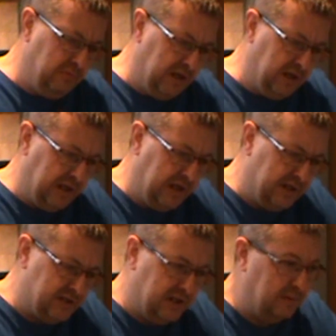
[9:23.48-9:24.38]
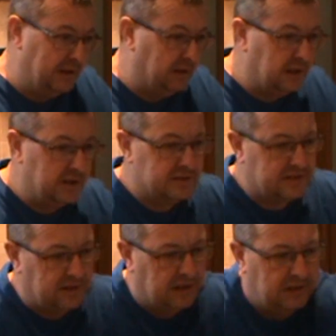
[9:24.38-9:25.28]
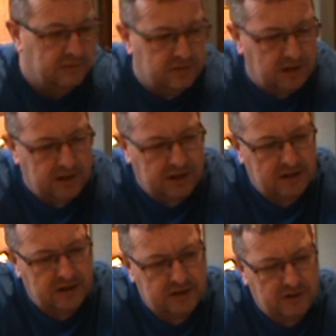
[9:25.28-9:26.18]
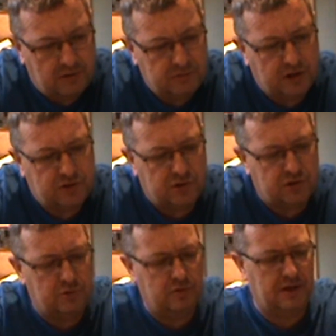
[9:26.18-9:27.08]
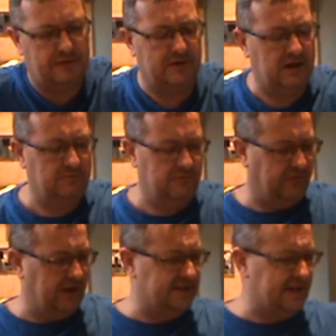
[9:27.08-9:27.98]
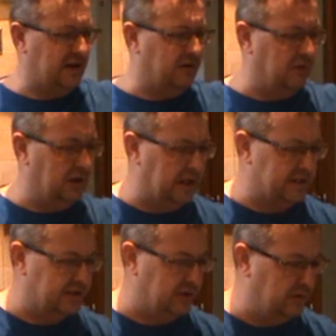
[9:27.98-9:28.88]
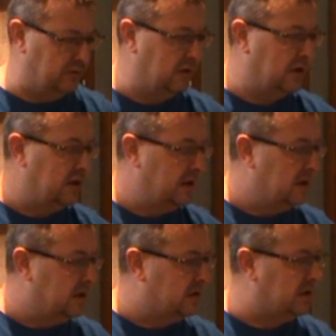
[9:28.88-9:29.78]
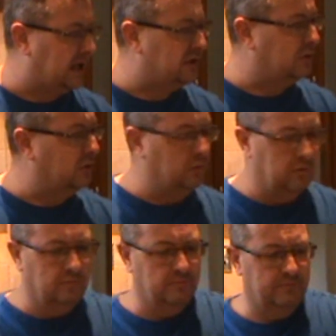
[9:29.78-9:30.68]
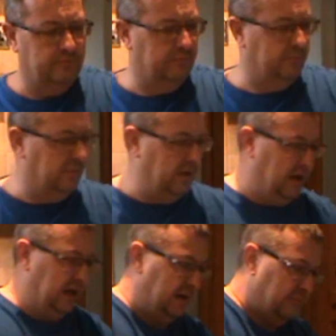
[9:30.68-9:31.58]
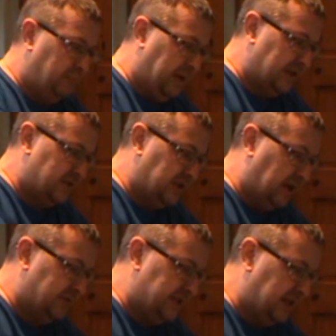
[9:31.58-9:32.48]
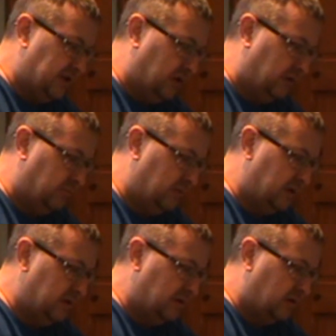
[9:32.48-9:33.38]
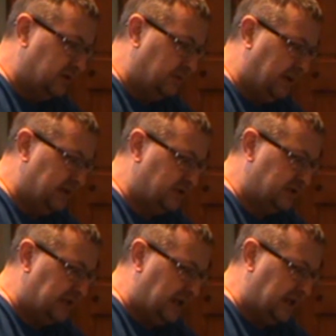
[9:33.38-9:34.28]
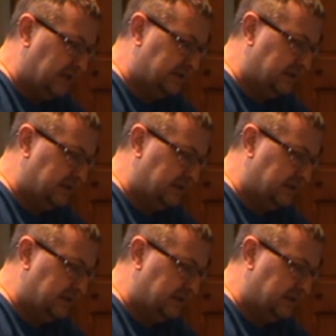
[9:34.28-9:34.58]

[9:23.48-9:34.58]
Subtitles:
each of the buildings, and you know, I don't do things accurately to the actual picture that I've taken, because the picture is like